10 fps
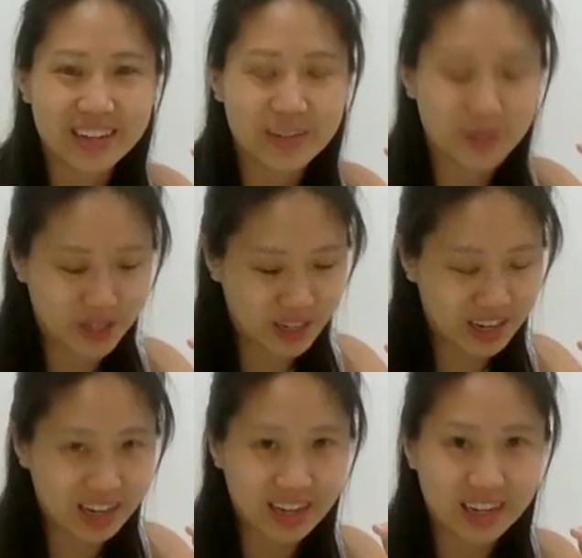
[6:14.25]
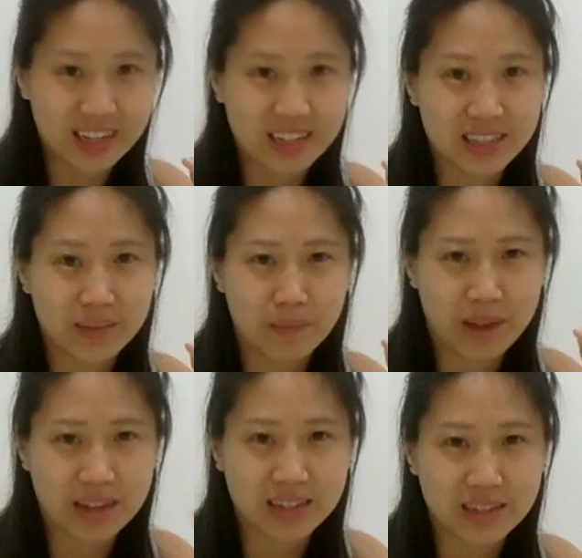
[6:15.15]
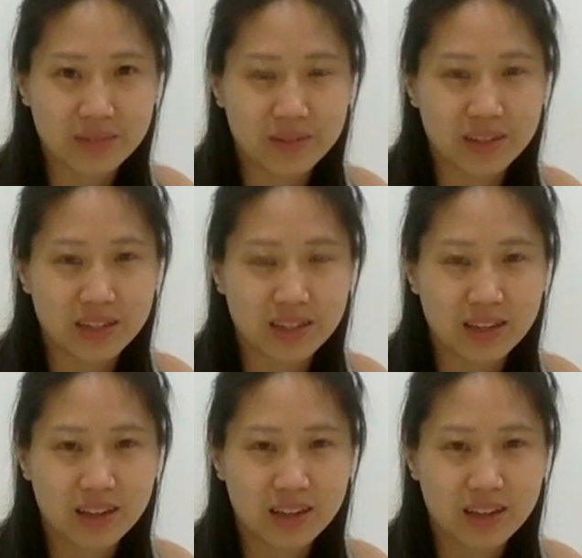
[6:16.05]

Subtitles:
So make sure that it is the plastic ones,